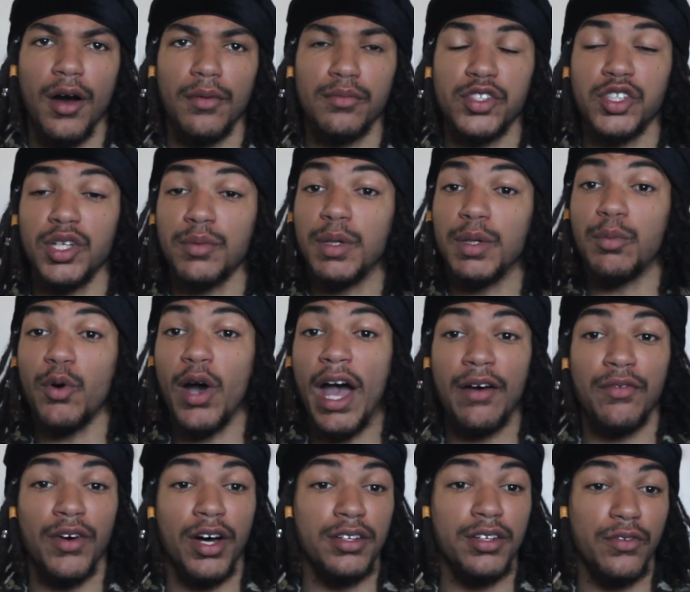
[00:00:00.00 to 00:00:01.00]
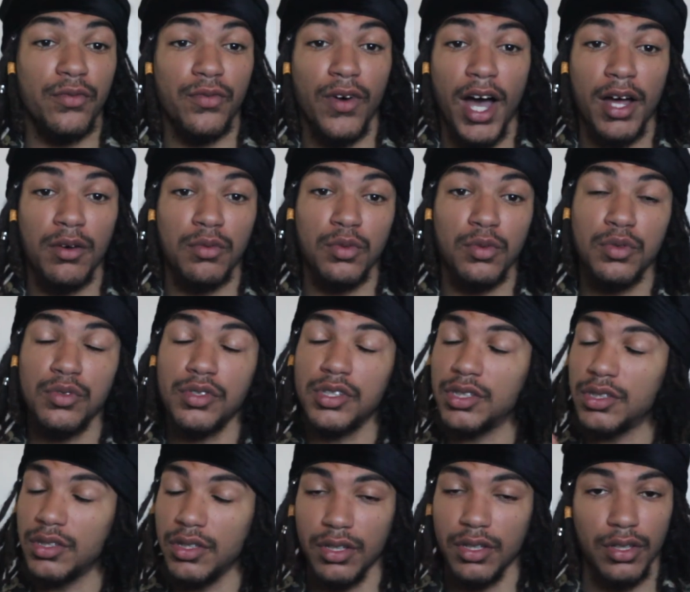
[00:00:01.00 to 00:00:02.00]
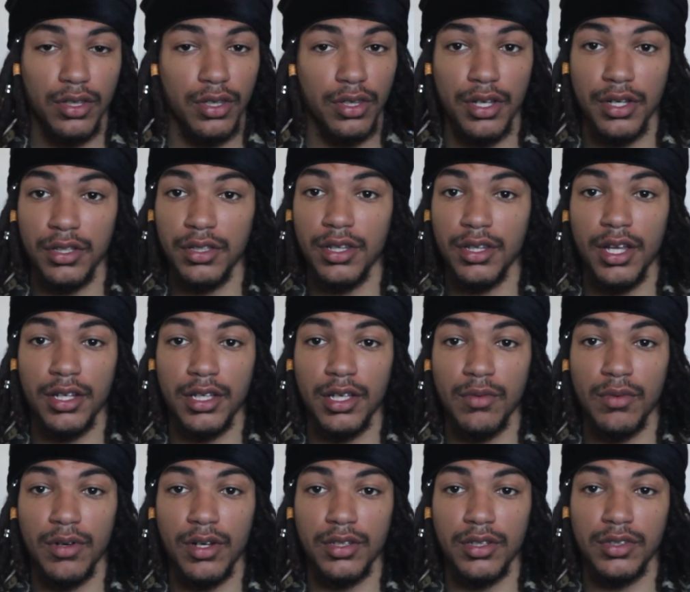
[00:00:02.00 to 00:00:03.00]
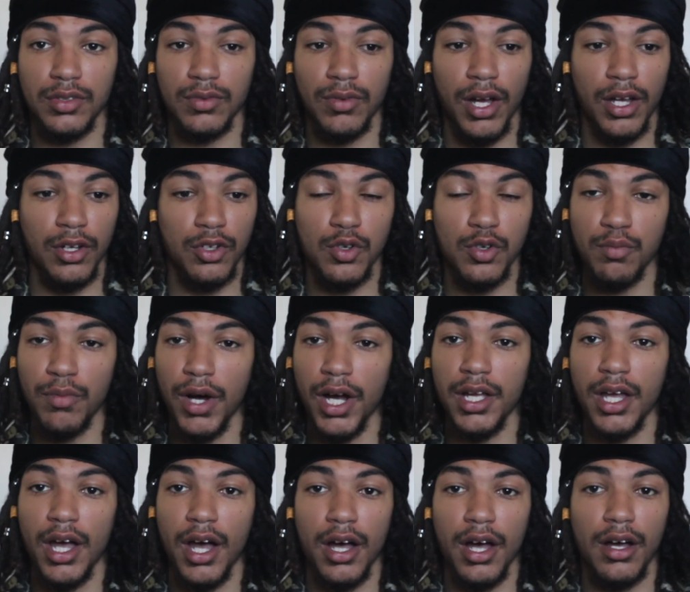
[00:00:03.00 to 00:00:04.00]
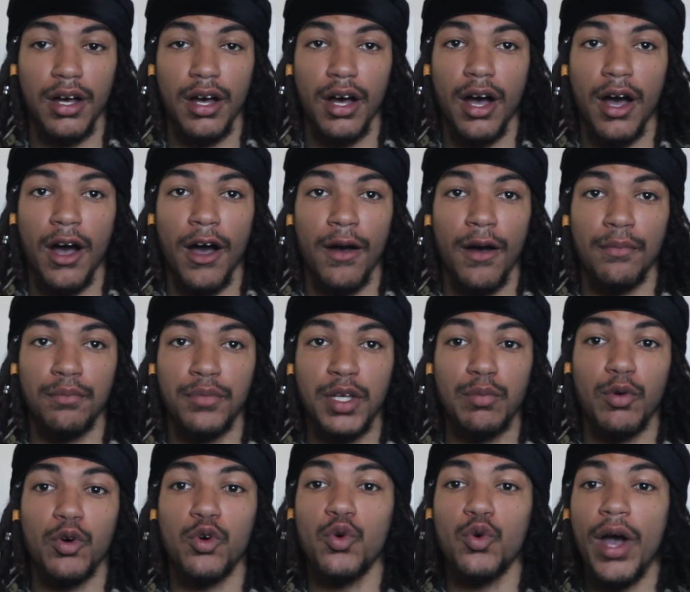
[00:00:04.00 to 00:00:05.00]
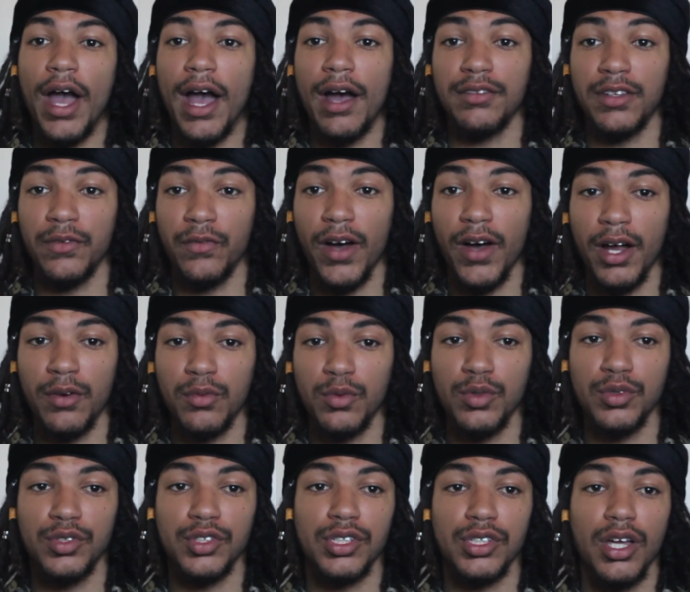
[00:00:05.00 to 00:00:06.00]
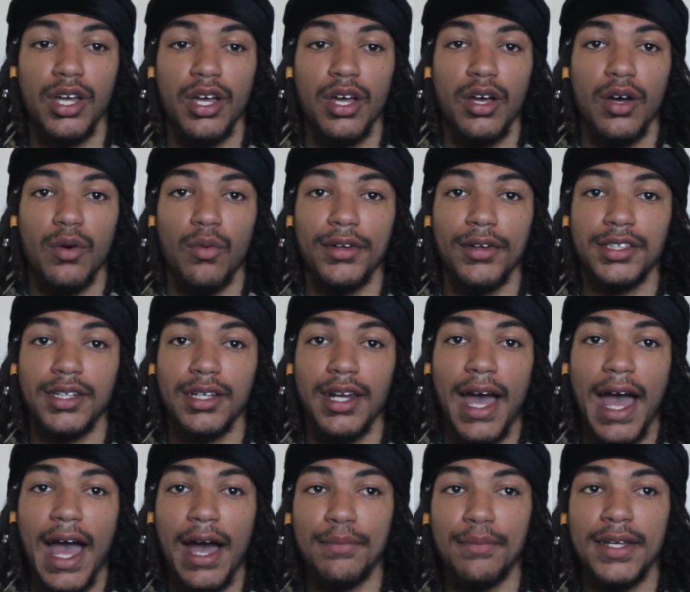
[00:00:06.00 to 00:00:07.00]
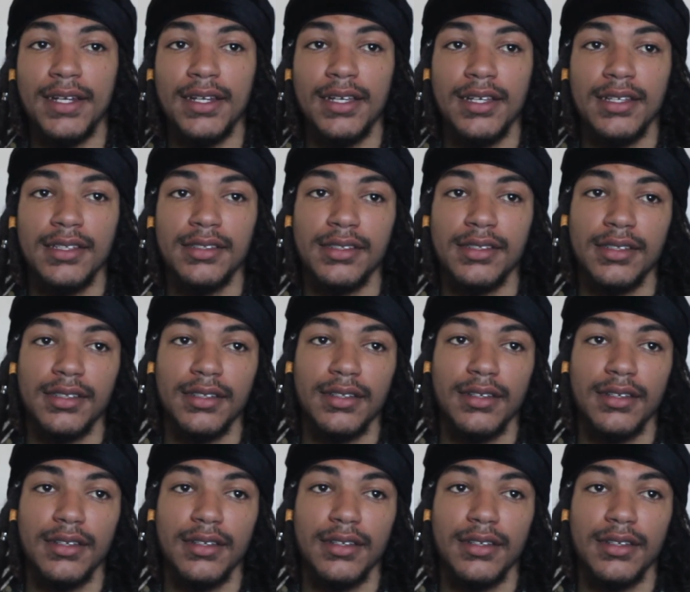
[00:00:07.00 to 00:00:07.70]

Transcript: Some people have undefined roots. They're the lucky ones, right? Kumbaya. People who have defined roots, what's going to happen is